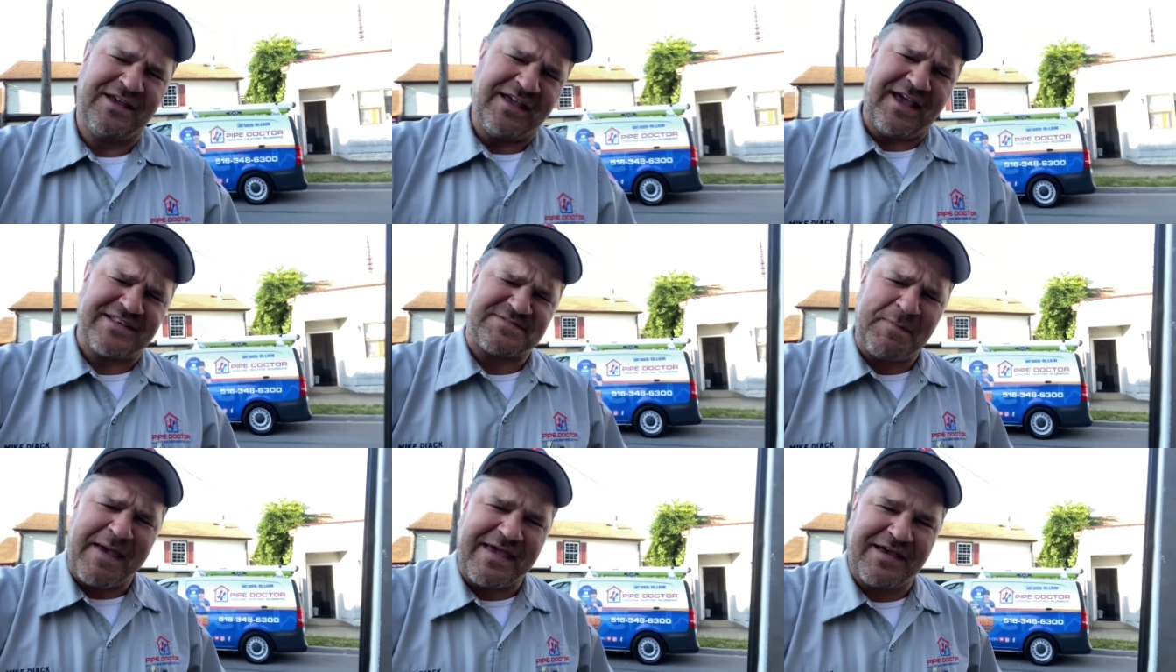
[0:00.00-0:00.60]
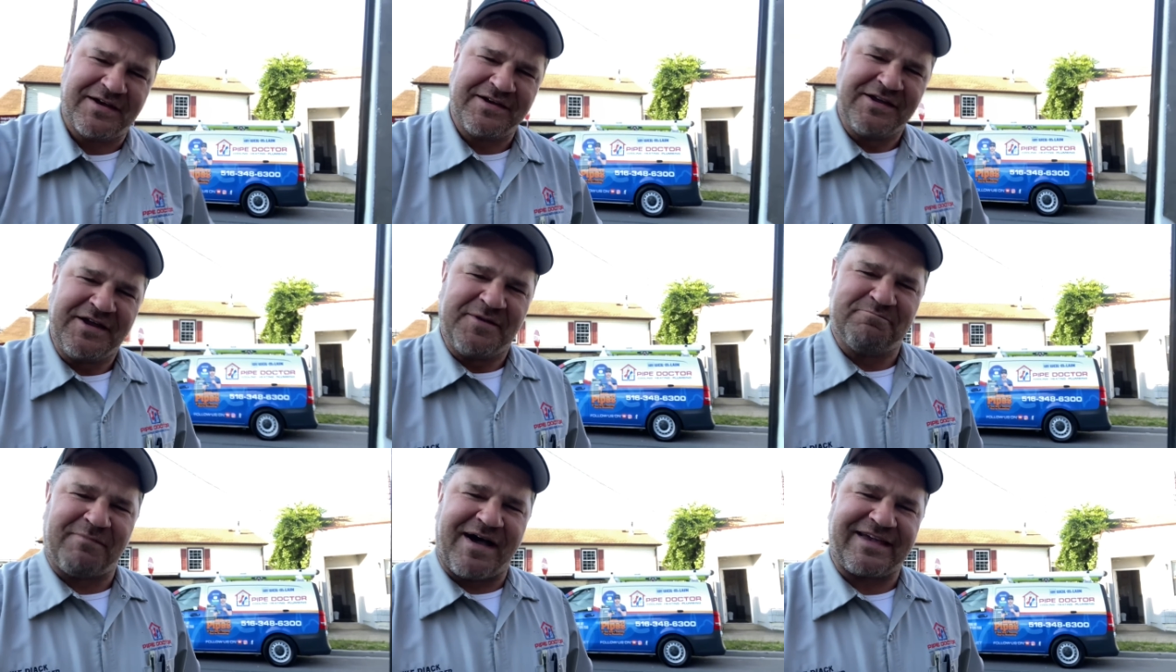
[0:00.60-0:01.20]
It's me,
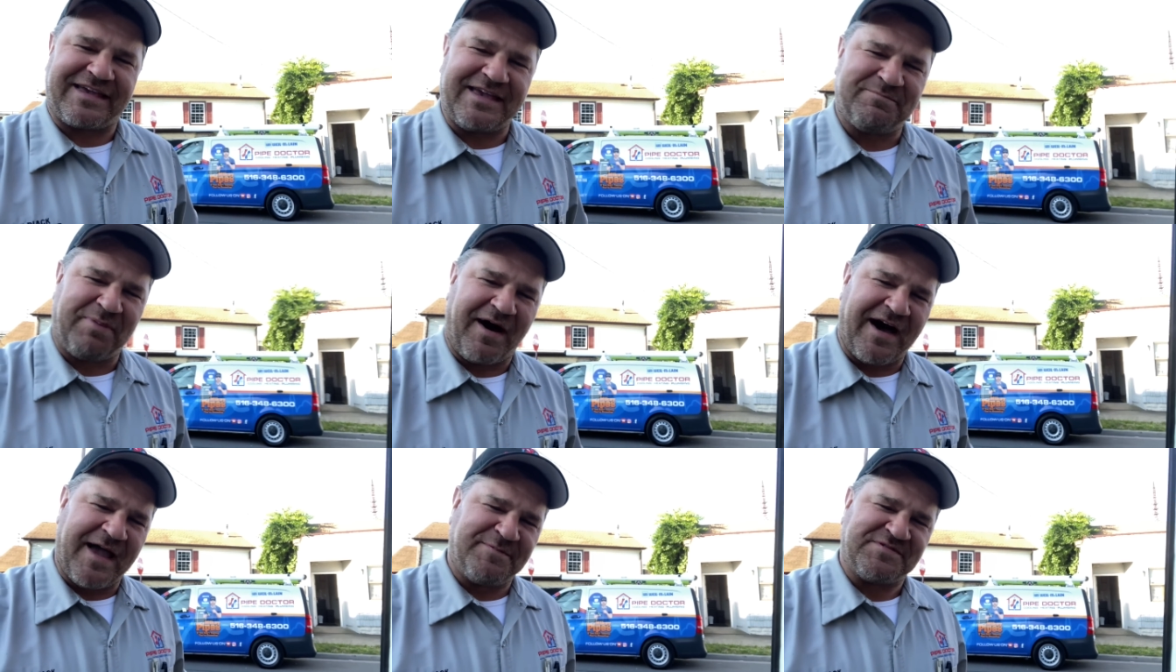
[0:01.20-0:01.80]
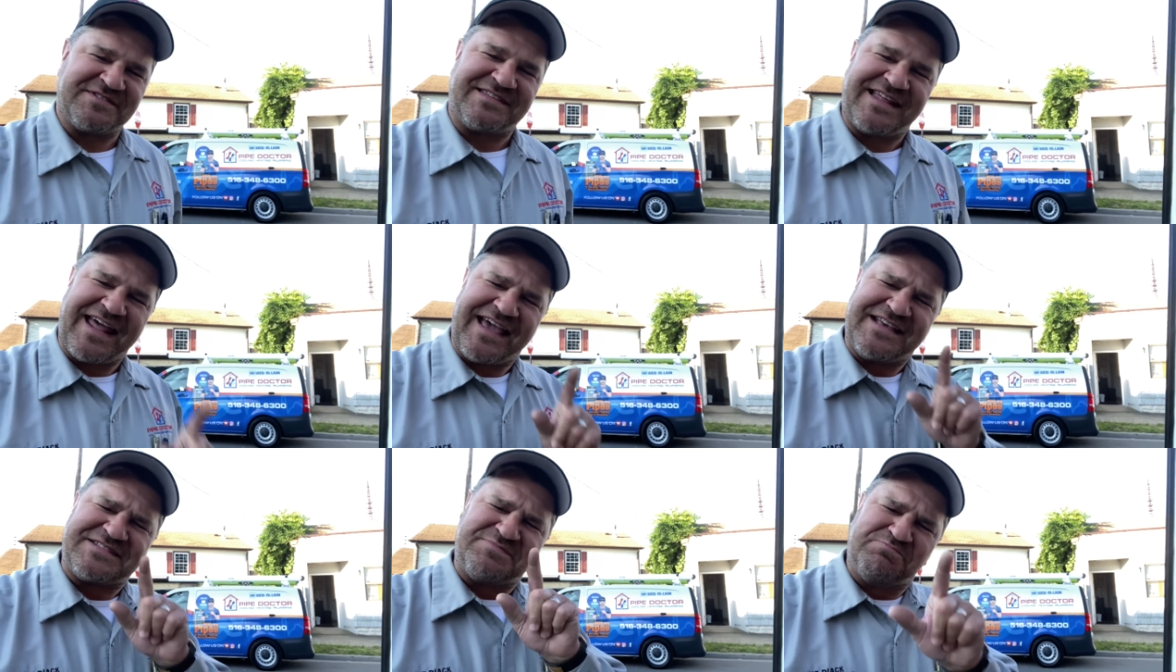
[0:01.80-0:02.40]
Mikey Pipes, and
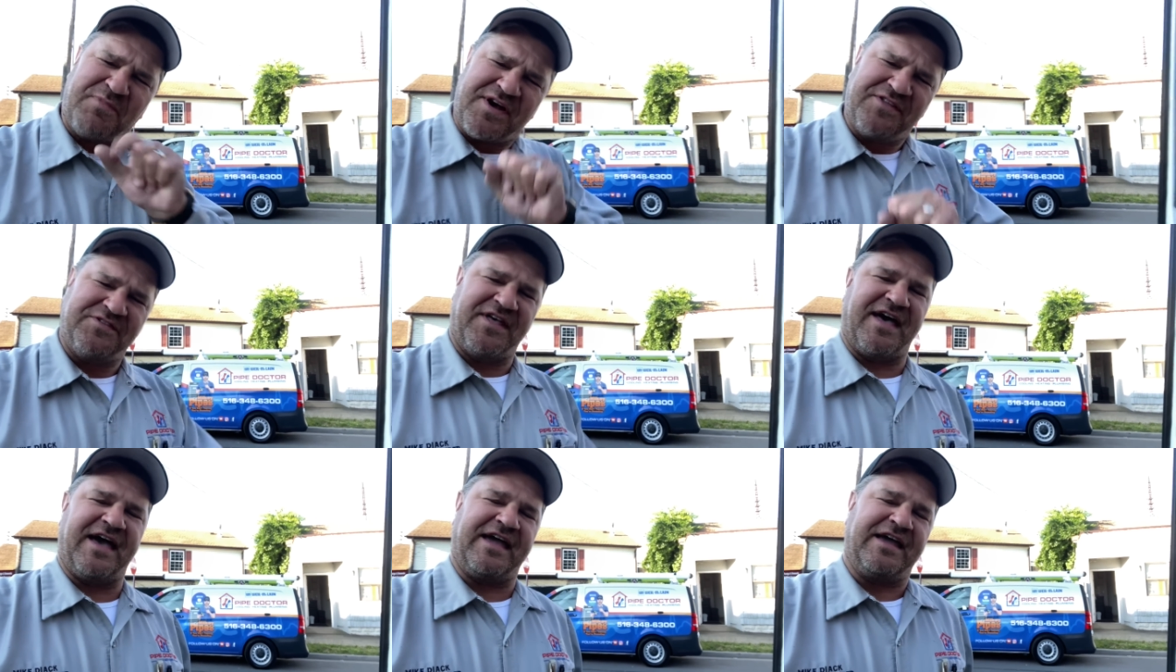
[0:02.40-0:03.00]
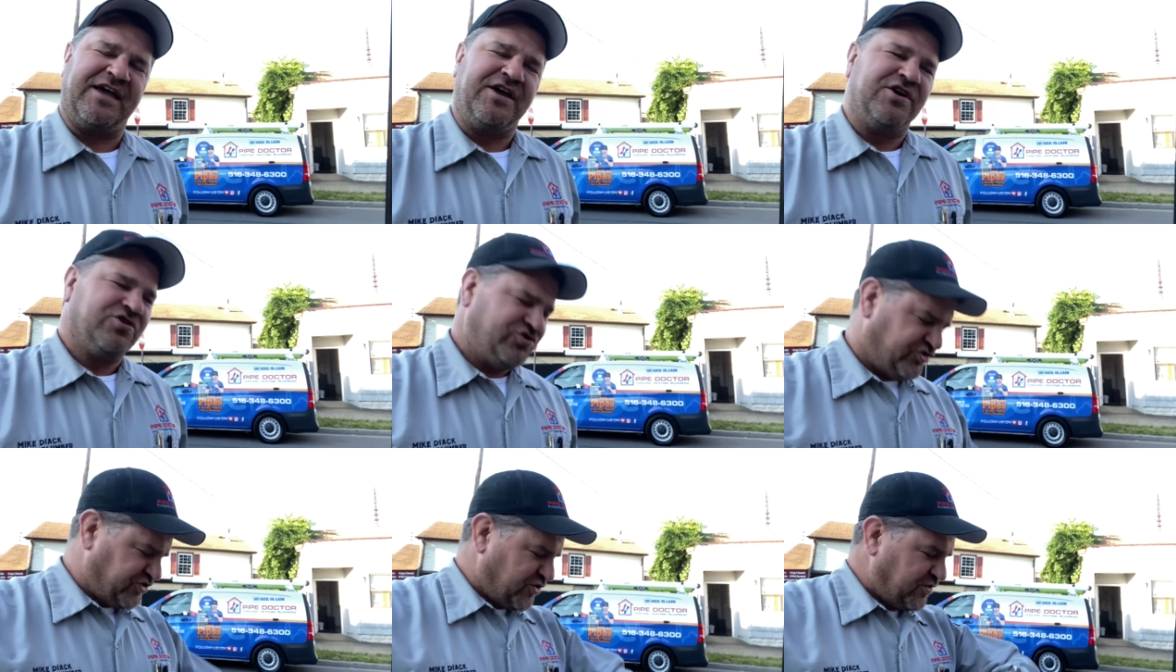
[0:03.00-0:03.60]
today is Monday,
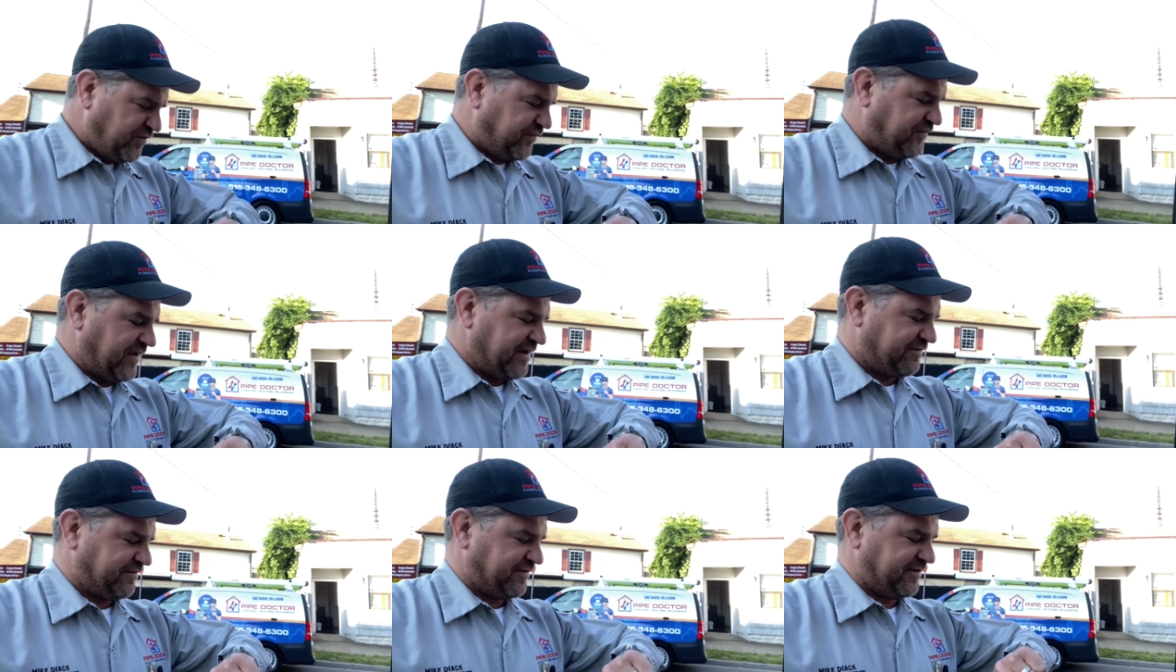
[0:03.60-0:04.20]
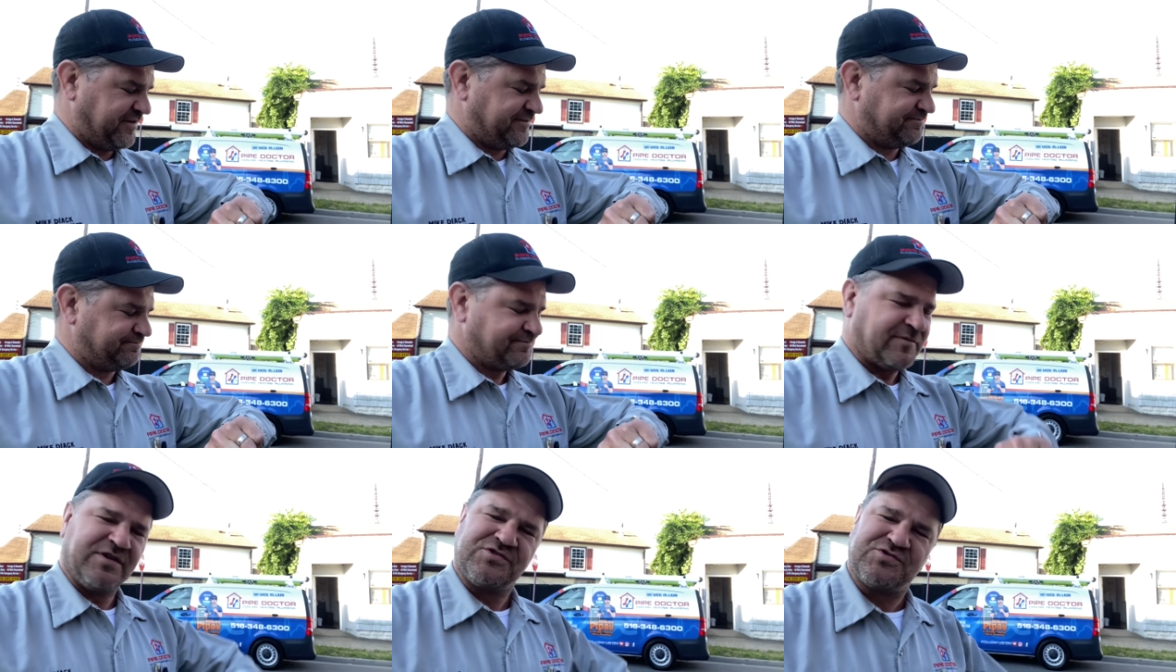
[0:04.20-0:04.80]
June 5th,
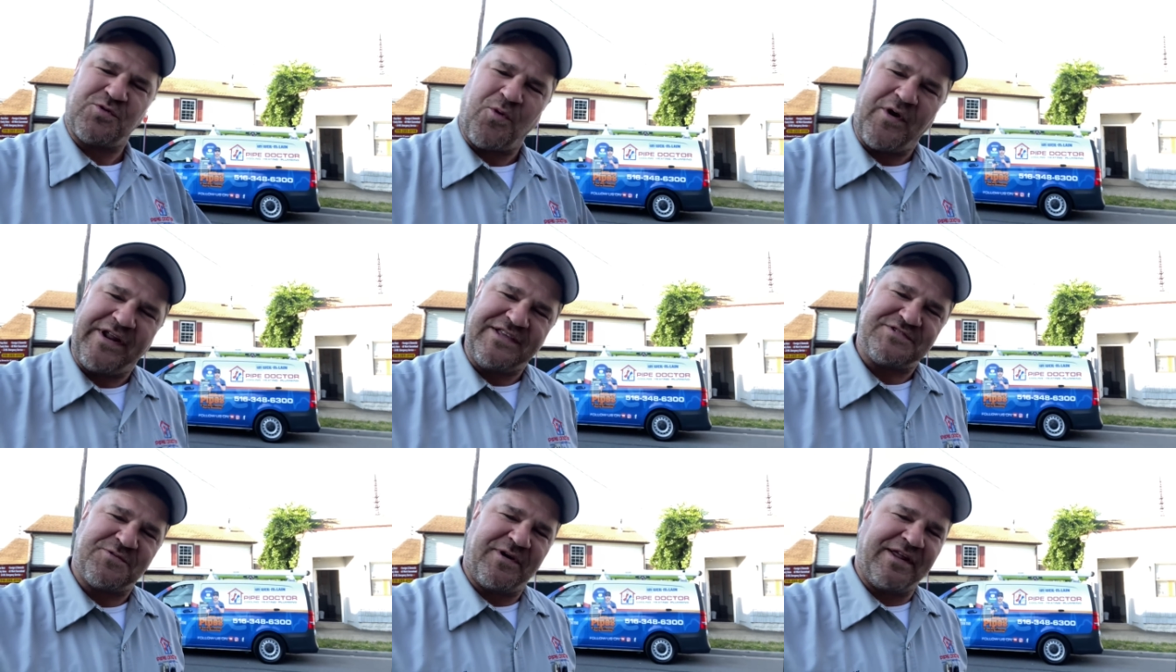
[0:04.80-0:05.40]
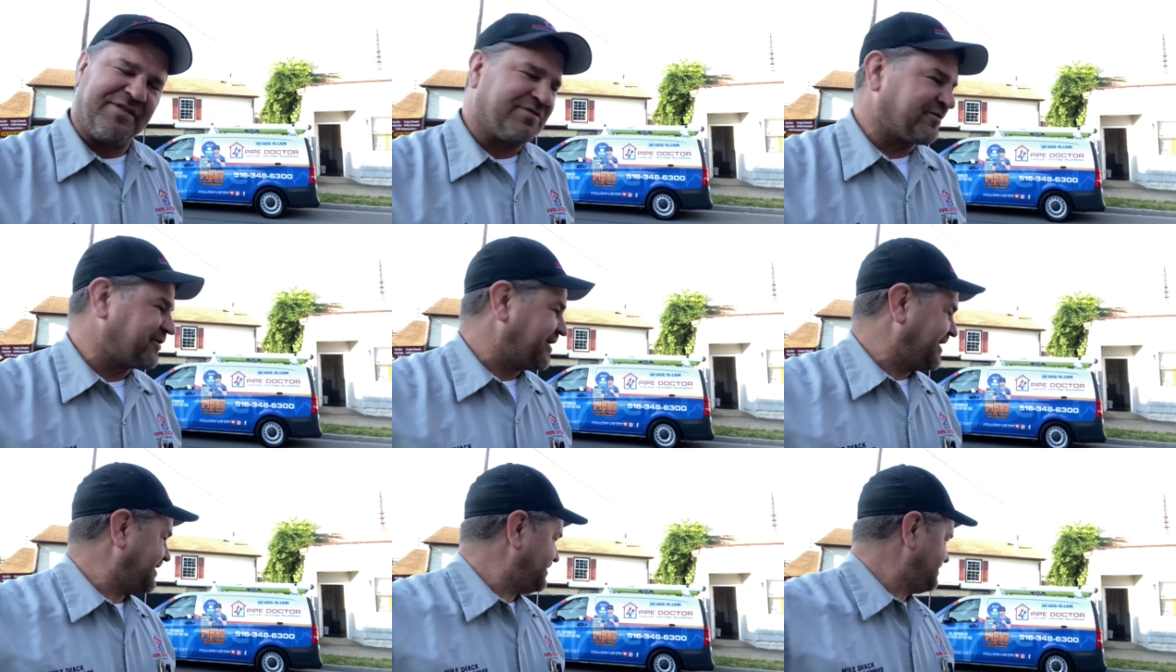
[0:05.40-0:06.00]

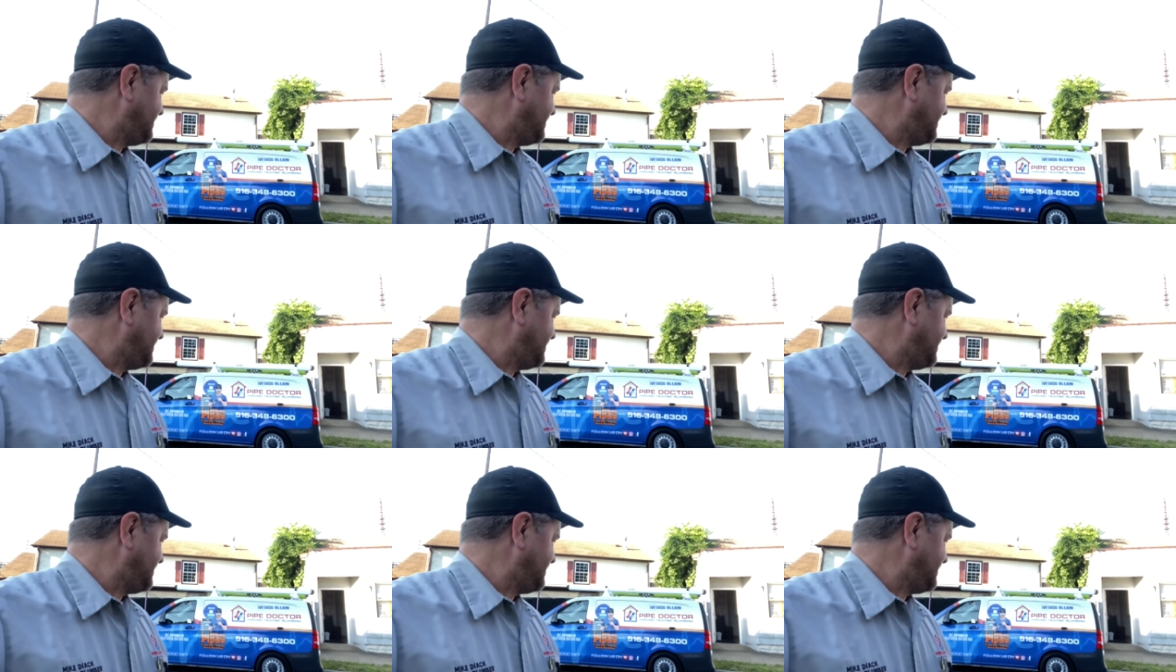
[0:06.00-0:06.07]
2023.